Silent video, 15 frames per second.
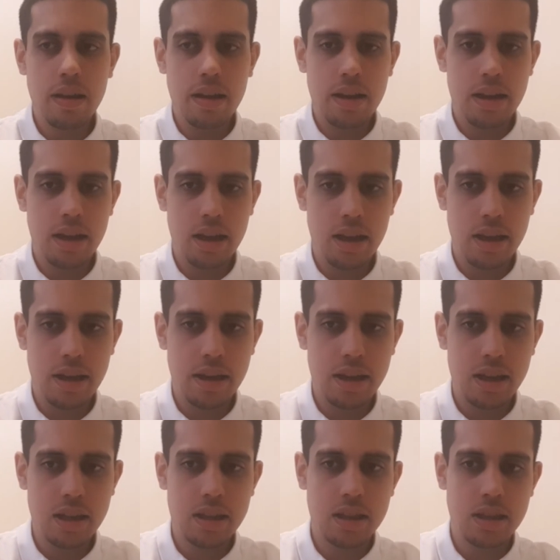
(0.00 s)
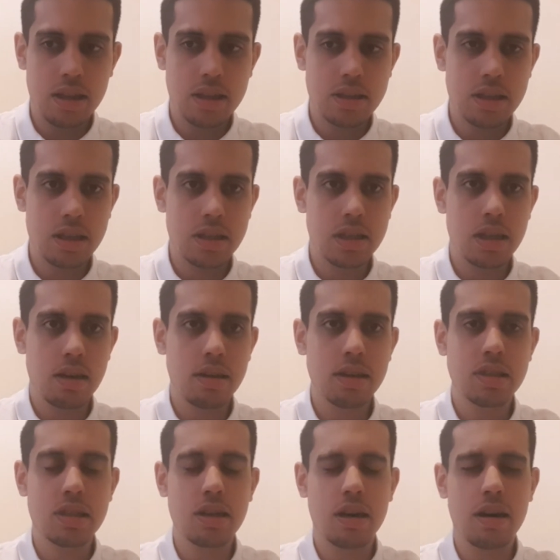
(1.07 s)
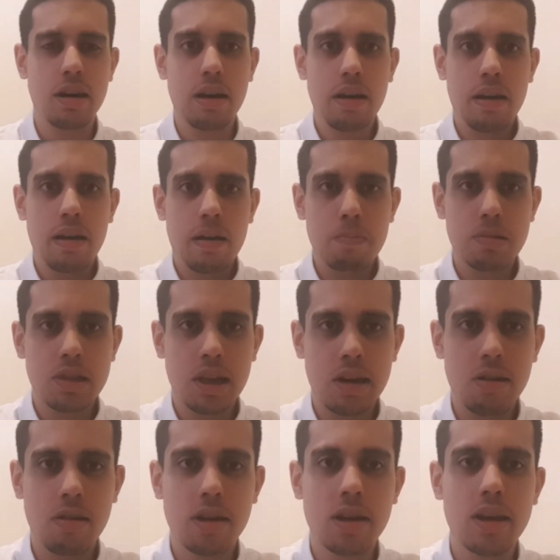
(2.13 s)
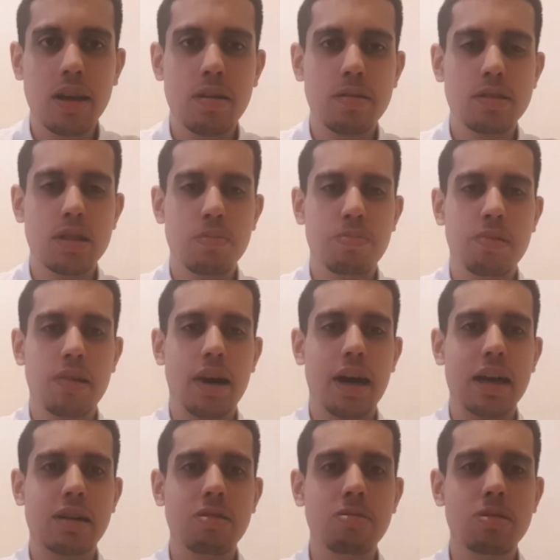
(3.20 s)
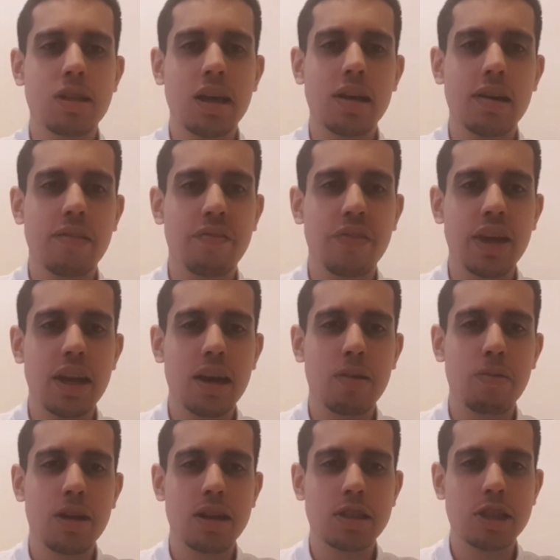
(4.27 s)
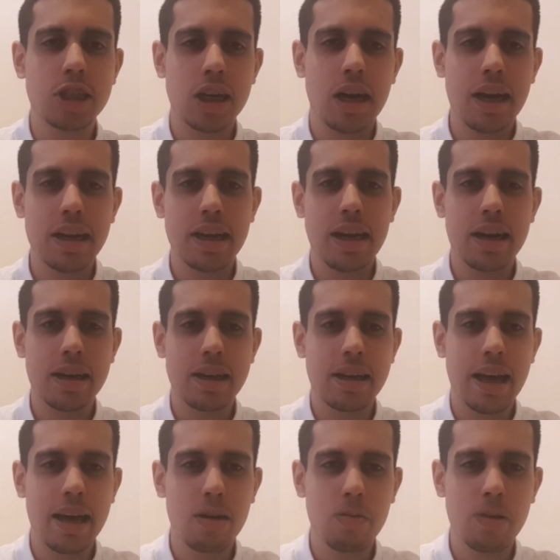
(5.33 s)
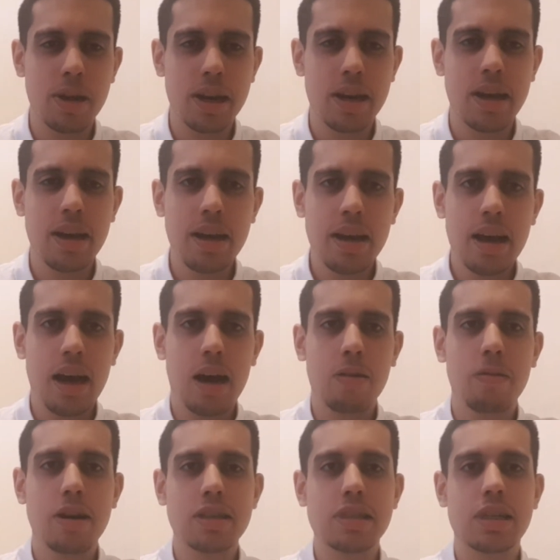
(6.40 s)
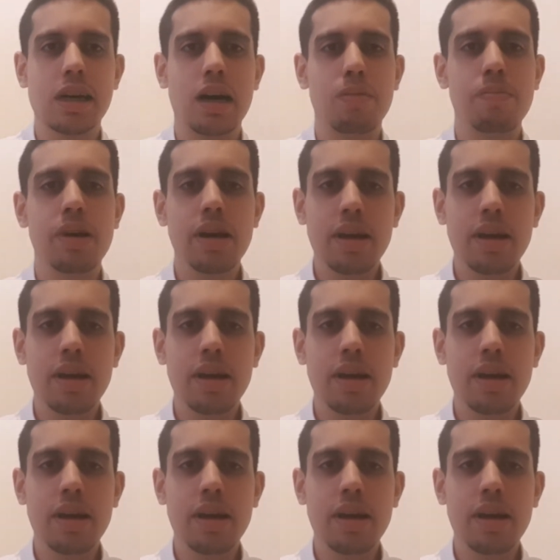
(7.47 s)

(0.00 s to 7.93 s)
uh, in the, since the restart, but they're not in it. So, but I do think Villa will try and get a win at West Ham.